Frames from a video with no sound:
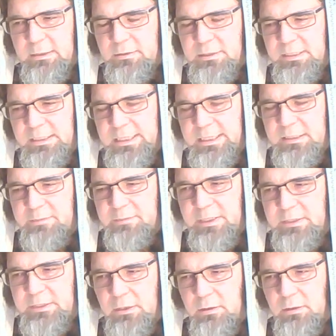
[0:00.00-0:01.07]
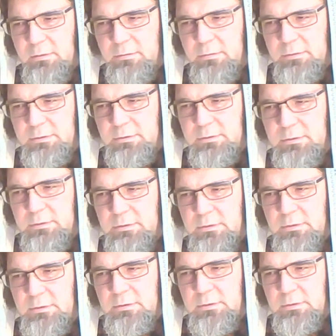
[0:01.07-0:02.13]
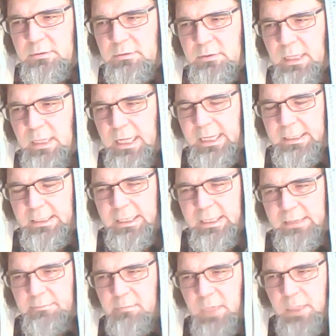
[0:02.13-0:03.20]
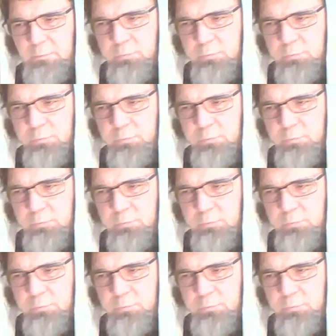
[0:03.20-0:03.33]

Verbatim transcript: that need to be told and, and, and